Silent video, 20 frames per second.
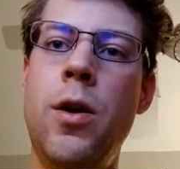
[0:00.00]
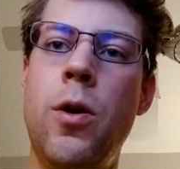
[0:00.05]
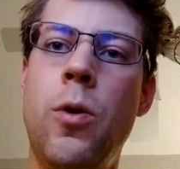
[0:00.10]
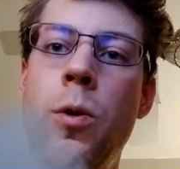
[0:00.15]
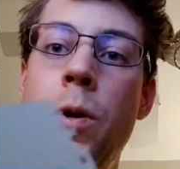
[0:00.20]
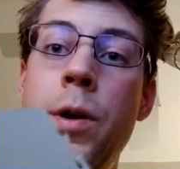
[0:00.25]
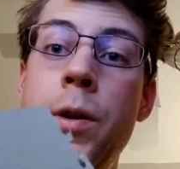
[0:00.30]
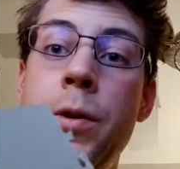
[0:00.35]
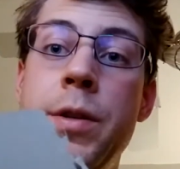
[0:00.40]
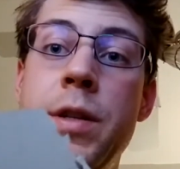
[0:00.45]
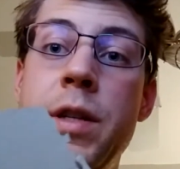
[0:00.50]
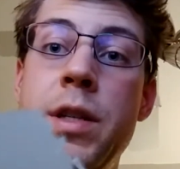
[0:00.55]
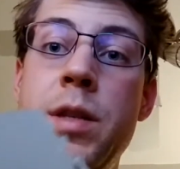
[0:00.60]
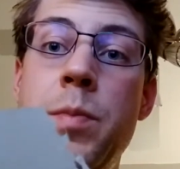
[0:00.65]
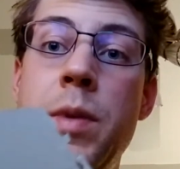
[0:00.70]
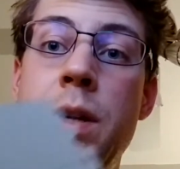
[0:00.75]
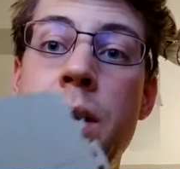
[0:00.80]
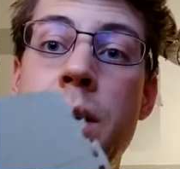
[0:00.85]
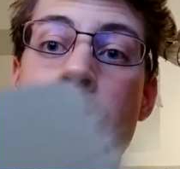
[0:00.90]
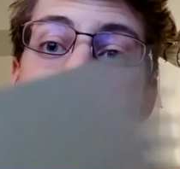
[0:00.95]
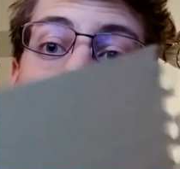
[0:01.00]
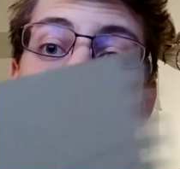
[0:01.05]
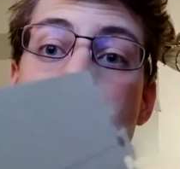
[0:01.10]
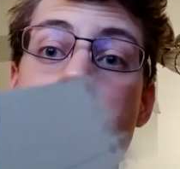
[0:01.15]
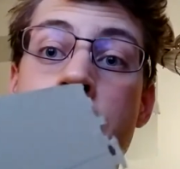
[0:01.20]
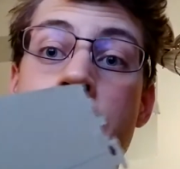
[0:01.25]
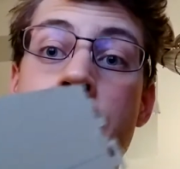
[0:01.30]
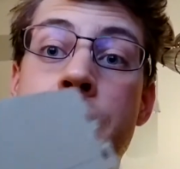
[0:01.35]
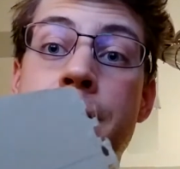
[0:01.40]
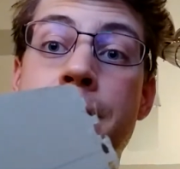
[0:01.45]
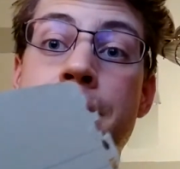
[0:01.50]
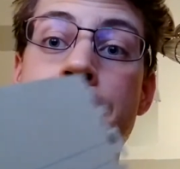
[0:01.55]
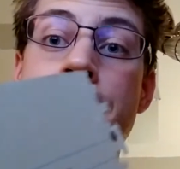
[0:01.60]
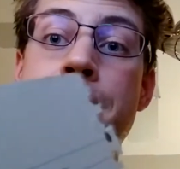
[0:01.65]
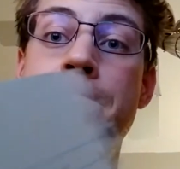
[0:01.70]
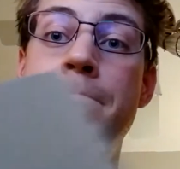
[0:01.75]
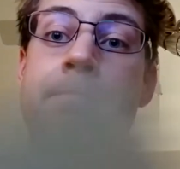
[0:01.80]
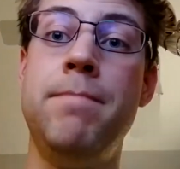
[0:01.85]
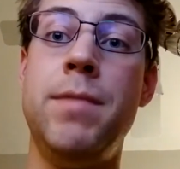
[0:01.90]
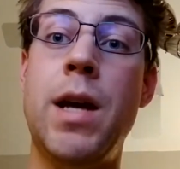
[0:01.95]
Or you'll just be
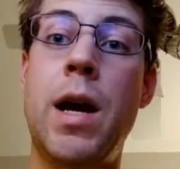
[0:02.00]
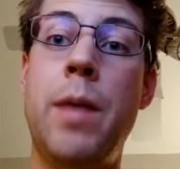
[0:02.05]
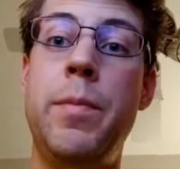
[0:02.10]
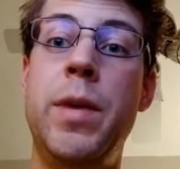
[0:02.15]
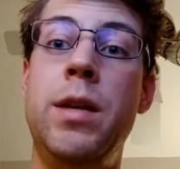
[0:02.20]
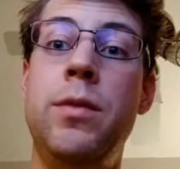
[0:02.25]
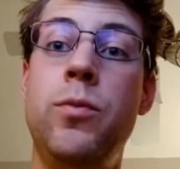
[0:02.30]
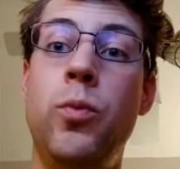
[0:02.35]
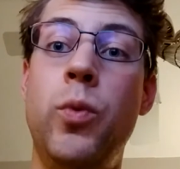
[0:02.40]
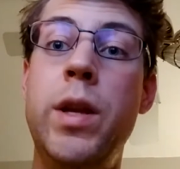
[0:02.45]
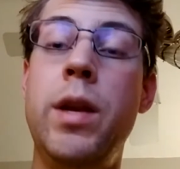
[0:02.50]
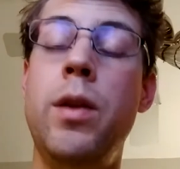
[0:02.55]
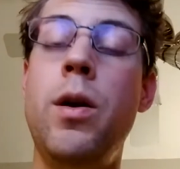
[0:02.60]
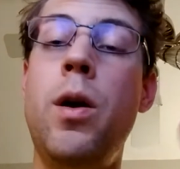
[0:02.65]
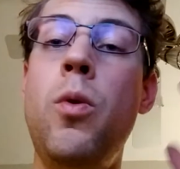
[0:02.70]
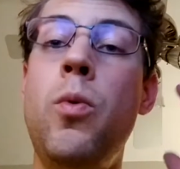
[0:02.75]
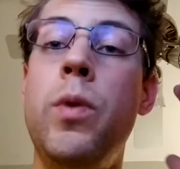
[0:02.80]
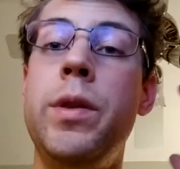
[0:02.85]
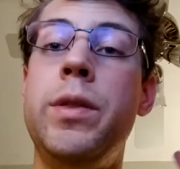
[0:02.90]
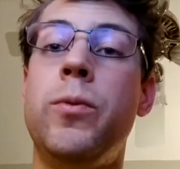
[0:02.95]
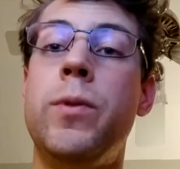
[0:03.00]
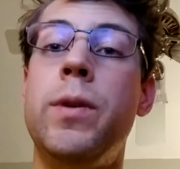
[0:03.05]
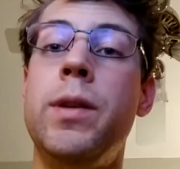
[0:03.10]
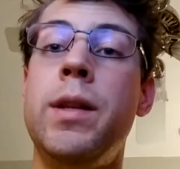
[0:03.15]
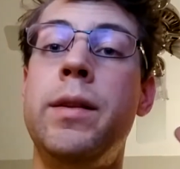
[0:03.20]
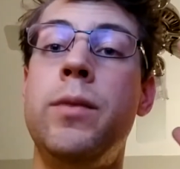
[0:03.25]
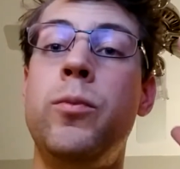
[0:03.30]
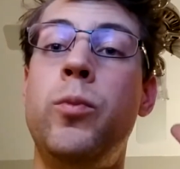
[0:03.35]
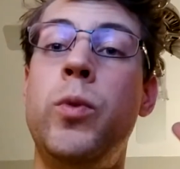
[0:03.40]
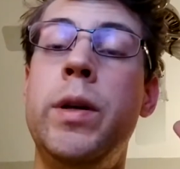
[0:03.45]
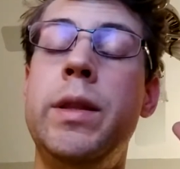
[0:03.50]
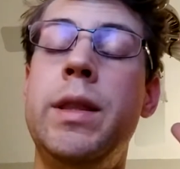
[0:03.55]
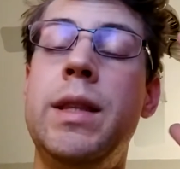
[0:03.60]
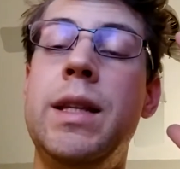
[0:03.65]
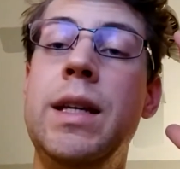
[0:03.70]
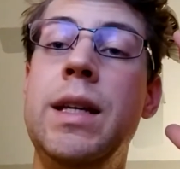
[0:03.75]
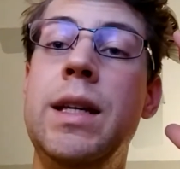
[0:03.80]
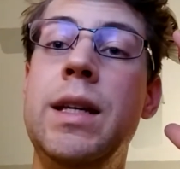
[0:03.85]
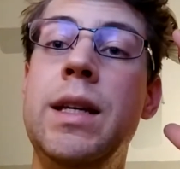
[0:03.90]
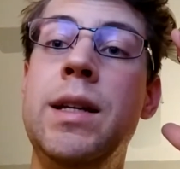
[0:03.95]
we know what
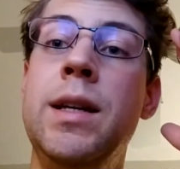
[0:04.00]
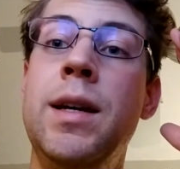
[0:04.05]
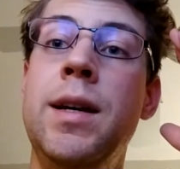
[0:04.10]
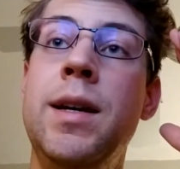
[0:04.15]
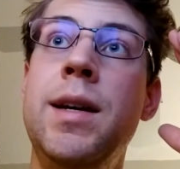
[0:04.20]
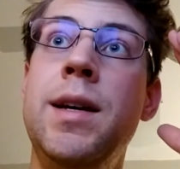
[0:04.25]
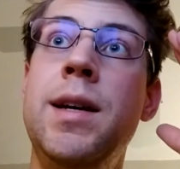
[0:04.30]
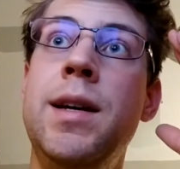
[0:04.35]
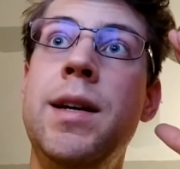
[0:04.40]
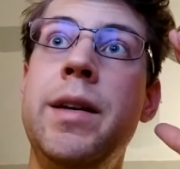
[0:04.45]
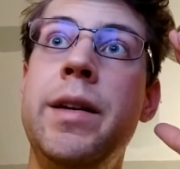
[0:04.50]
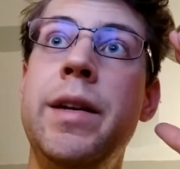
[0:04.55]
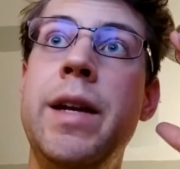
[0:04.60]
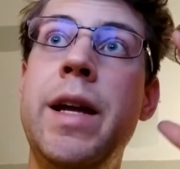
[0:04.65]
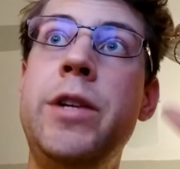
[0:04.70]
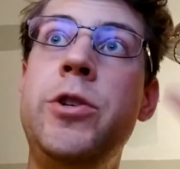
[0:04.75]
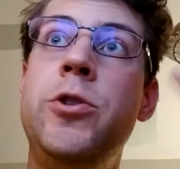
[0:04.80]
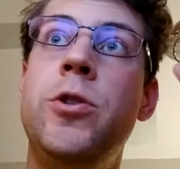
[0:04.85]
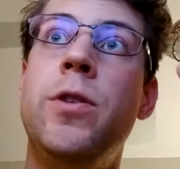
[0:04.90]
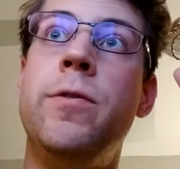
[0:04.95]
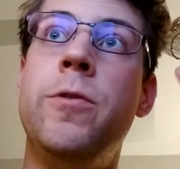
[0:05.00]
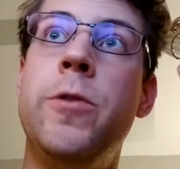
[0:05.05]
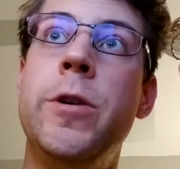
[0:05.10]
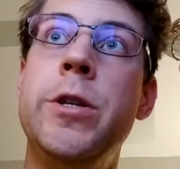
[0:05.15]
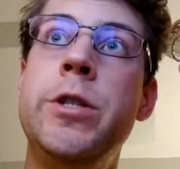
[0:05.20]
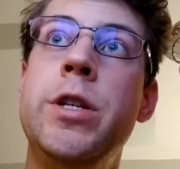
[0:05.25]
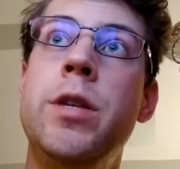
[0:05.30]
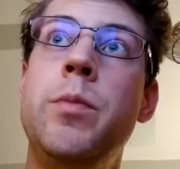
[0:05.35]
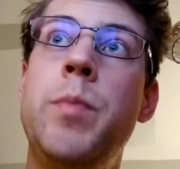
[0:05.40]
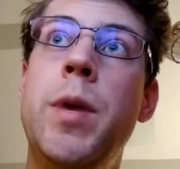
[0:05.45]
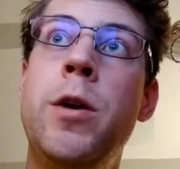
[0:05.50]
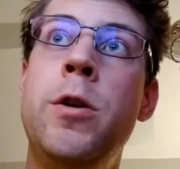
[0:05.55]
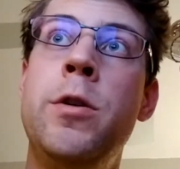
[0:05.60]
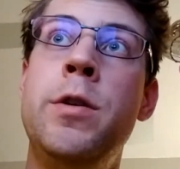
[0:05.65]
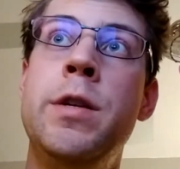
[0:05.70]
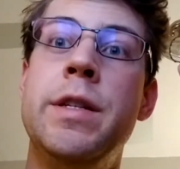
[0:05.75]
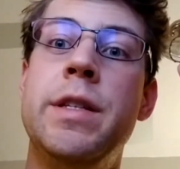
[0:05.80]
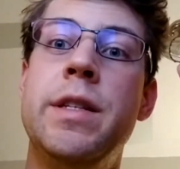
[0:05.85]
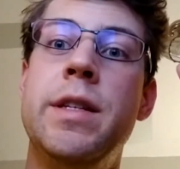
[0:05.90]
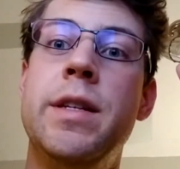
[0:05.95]
the nature of Christian
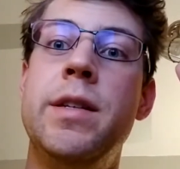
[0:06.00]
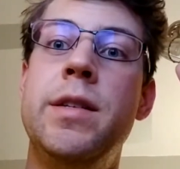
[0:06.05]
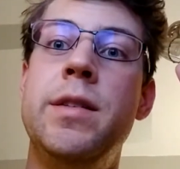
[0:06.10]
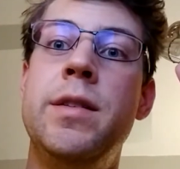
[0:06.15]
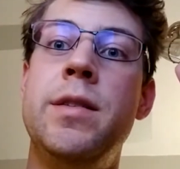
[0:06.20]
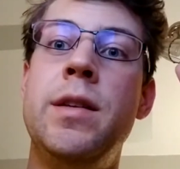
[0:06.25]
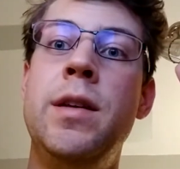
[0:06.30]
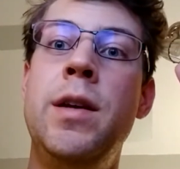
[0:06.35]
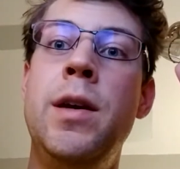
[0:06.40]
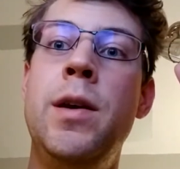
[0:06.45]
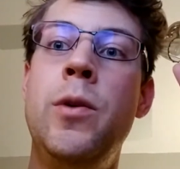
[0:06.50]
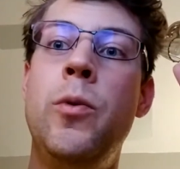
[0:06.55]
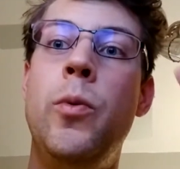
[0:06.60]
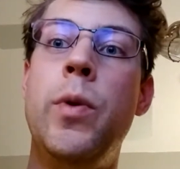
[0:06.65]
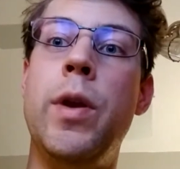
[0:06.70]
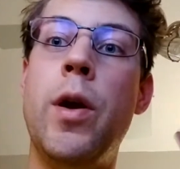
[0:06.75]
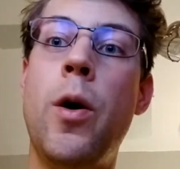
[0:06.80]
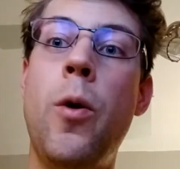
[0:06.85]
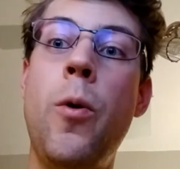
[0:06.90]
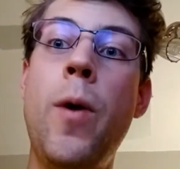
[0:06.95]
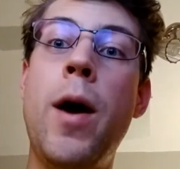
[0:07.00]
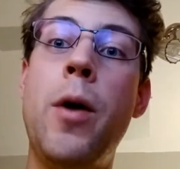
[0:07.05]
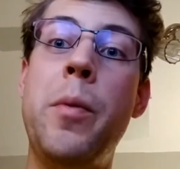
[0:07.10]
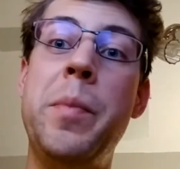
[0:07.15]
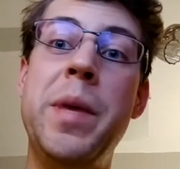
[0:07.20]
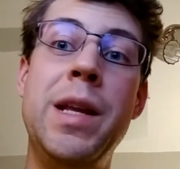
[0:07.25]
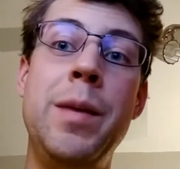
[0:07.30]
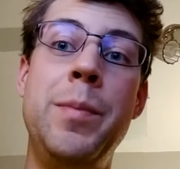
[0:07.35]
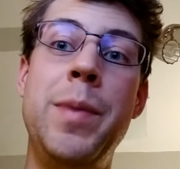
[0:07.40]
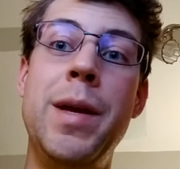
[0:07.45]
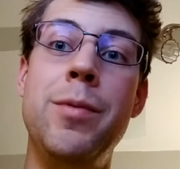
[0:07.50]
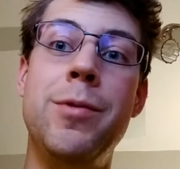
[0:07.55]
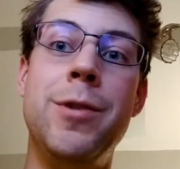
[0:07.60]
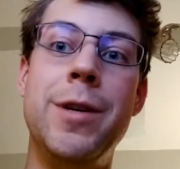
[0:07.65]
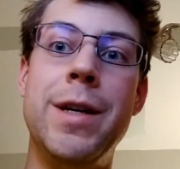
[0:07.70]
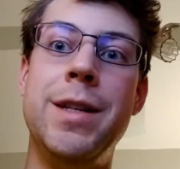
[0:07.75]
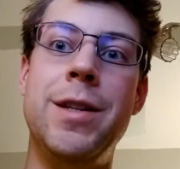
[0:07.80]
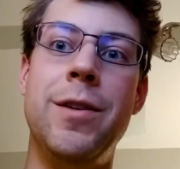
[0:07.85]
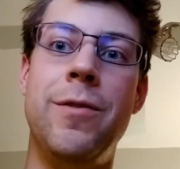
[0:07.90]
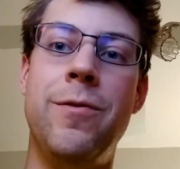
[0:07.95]
marriages is. We know how many people
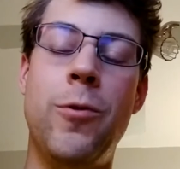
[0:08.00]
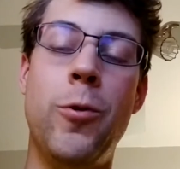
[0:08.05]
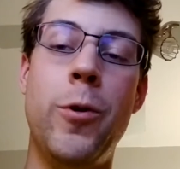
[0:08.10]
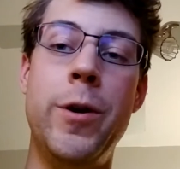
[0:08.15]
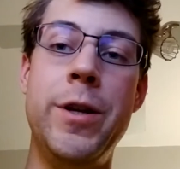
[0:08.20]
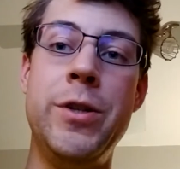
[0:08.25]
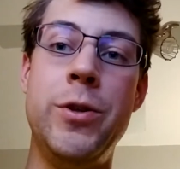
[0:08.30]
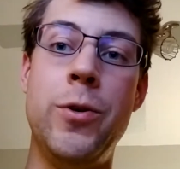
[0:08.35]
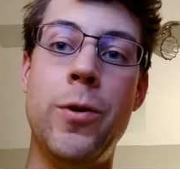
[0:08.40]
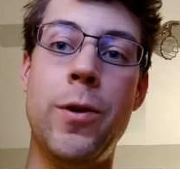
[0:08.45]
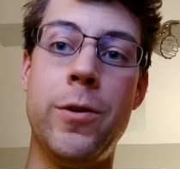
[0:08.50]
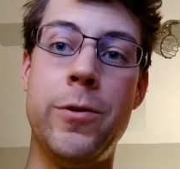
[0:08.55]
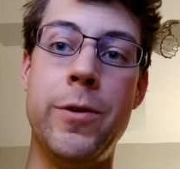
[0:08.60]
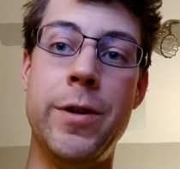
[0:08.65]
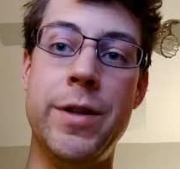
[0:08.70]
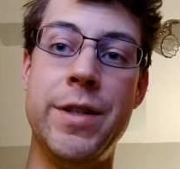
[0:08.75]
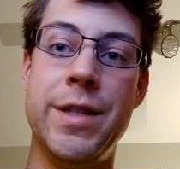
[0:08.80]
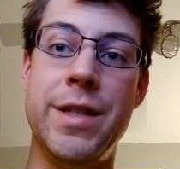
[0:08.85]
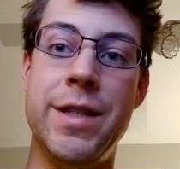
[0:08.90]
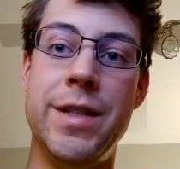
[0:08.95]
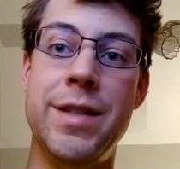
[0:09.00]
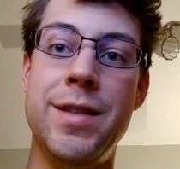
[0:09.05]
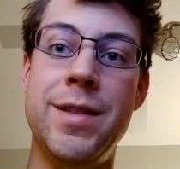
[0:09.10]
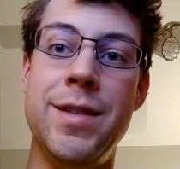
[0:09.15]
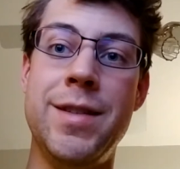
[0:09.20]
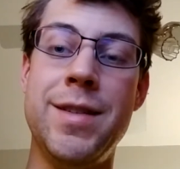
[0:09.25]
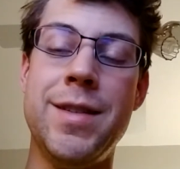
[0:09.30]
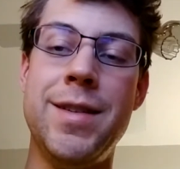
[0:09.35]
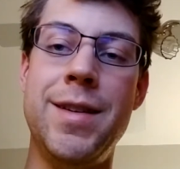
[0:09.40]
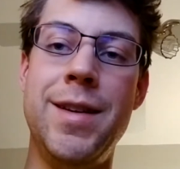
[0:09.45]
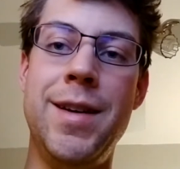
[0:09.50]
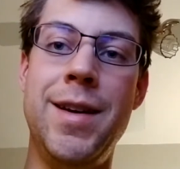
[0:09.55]
get divorced who are Christians.